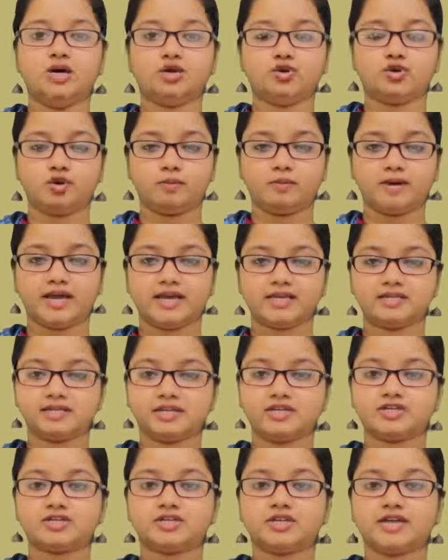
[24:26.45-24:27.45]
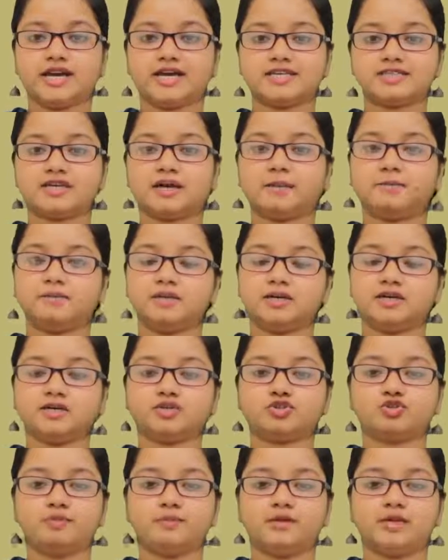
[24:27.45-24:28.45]
Globalization has
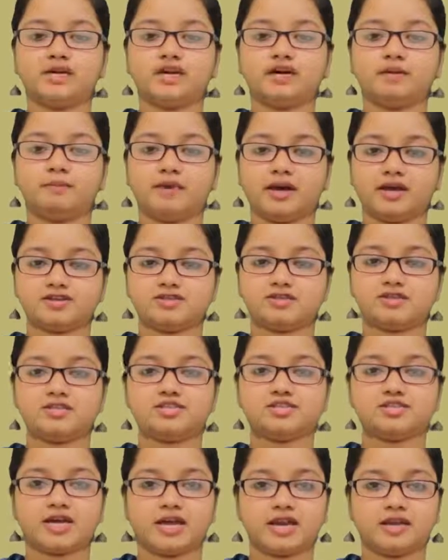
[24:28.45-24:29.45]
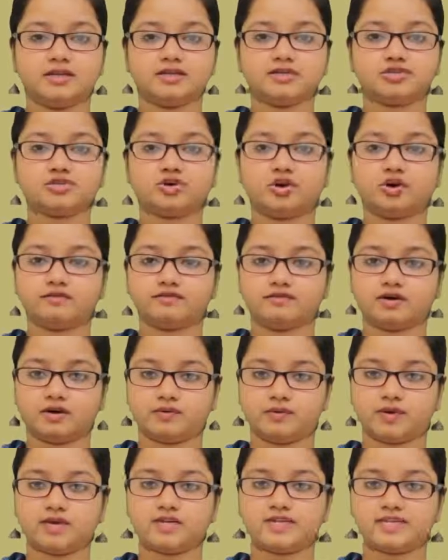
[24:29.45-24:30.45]
appeared to be a major challenge of
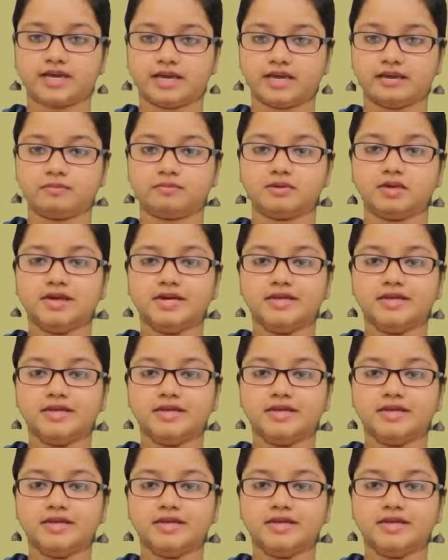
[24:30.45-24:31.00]
our time.